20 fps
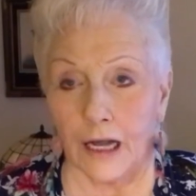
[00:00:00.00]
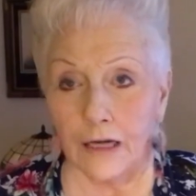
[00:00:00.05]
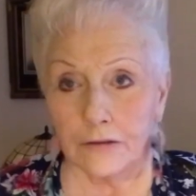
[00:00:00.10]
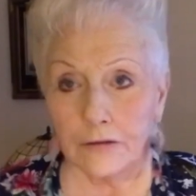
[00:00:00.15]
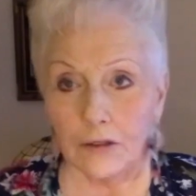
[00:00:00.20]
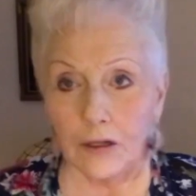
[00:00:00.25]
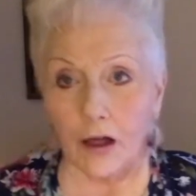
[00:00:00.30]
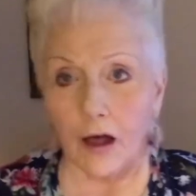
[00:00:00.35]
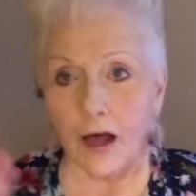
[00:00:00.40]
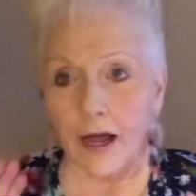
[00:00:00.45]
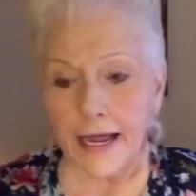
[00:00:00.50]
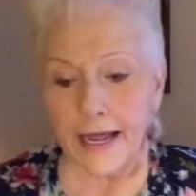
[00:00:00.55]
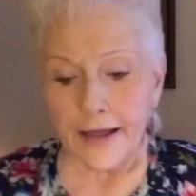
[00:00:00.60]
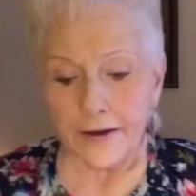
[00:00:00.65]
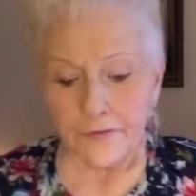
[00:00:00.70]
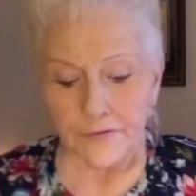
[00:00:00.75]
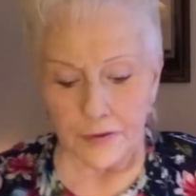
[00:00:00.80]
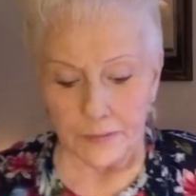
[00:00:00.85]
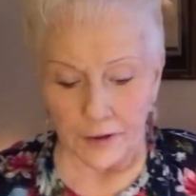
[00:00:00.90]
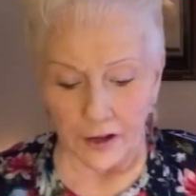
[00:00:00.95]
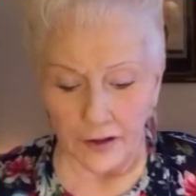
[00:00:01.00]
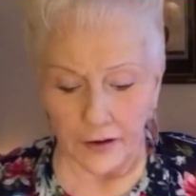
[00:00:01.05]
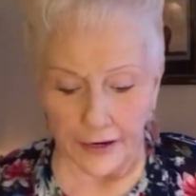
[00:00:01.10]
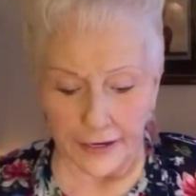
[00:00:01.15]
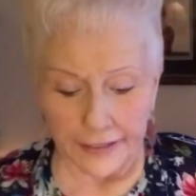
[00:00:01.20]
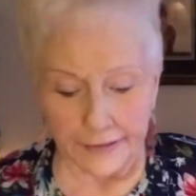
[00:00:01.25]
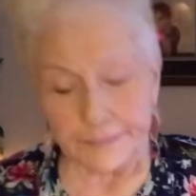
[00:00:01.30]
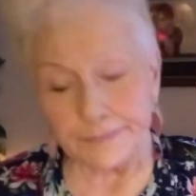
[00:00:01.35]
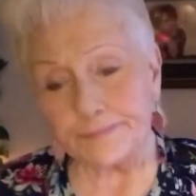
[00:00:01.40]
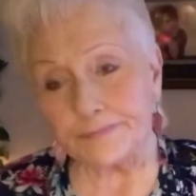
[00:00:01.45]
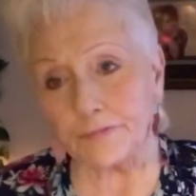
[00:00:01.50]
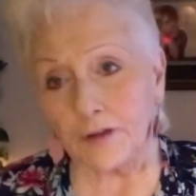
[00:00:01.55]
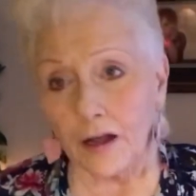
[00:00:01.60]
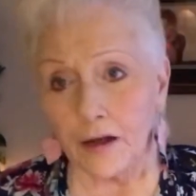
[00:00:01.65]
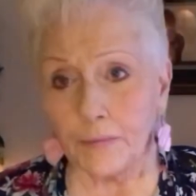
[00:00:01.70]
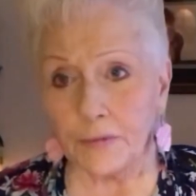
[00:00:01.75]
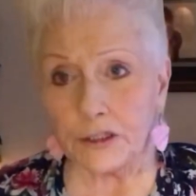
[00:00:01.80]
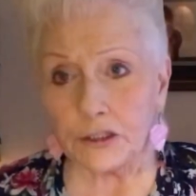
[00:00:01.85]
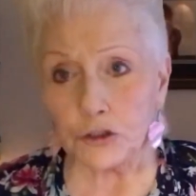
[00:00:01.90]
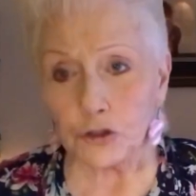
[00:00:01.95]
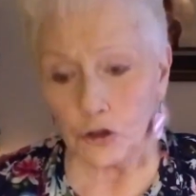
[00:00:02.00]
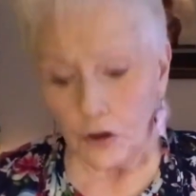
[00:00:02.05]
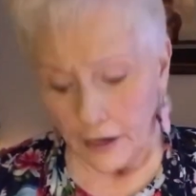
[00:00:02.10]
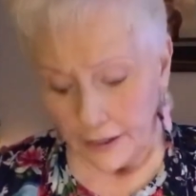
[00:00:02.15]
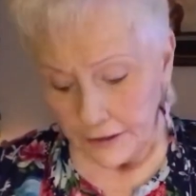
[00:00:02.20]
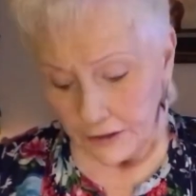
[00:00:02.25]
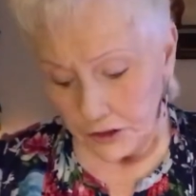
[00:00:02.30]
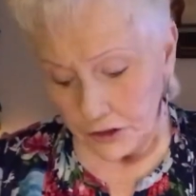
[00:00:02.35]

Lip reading: Well, hi, everybody. I'm going to try to